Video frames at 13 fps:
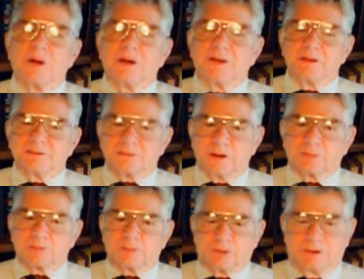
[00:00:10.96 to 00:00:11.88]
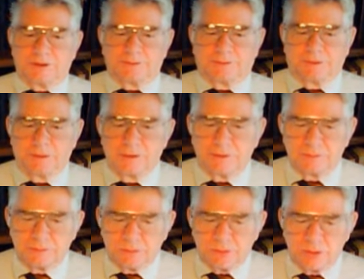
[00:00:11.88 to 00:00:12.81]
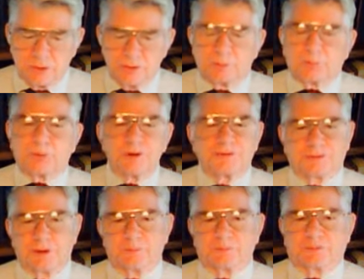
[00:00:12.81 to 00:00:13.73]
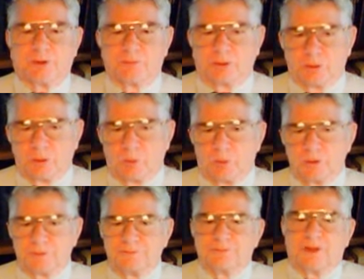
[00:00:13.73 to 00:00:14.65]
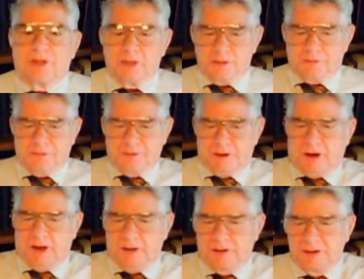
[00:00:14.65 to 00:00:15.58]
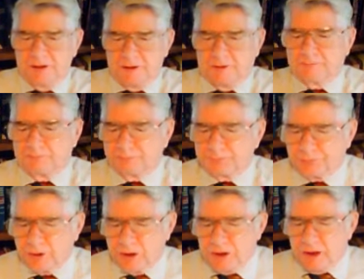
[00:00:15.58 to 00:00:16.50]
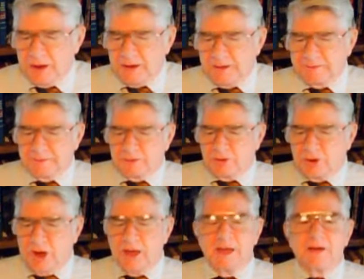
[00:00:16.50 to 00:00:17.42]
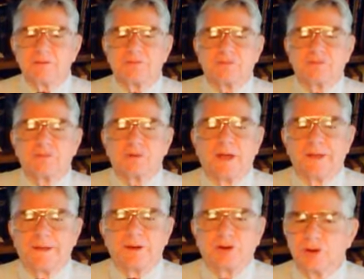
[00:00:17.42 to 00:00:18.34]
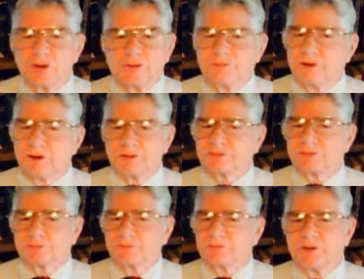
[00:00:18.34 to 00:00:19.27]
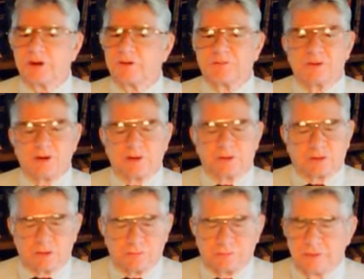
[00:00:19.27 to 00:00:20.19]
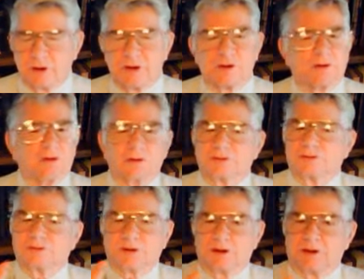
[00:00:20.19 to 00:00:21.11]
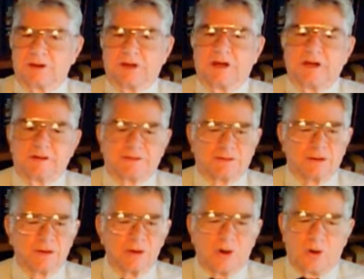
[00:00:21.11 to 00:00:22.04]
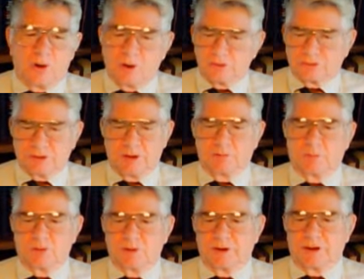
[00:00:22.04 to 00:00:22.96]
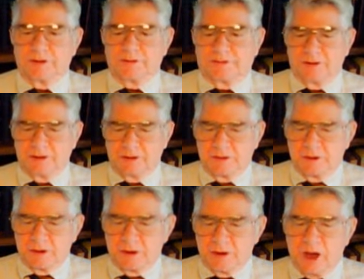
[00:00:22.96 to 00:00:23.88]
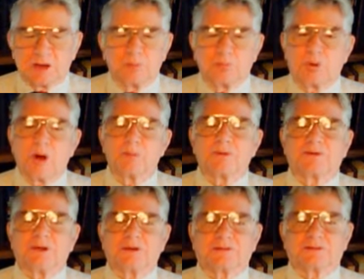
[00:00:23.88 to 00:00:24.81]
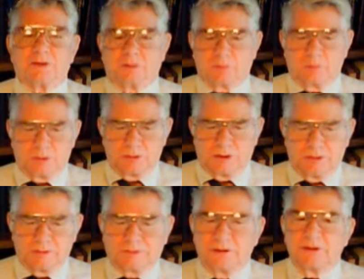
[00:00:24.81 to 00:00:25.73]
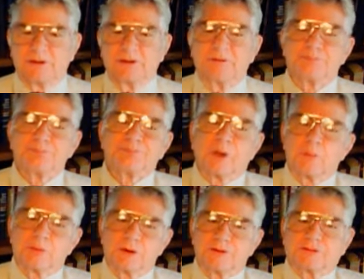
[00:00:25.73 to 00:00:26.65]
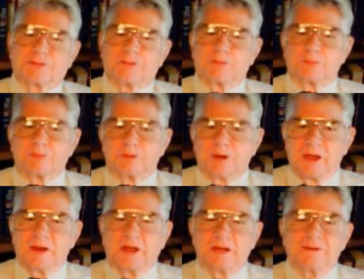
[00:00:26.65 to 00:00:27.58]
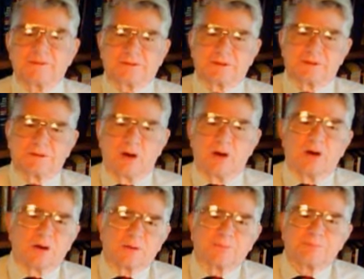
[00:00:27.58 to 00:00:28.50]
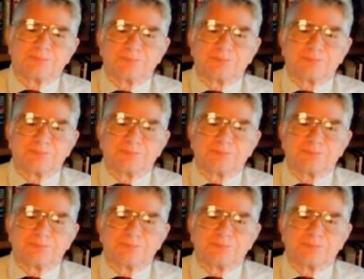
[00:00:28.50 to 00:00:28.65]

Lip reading: But in Psalm 119, the precepts of the Lord that I hear. And I have some very, very good study guides on Psalm 119. I could probably take Psalm 119, preach from daylight to dark,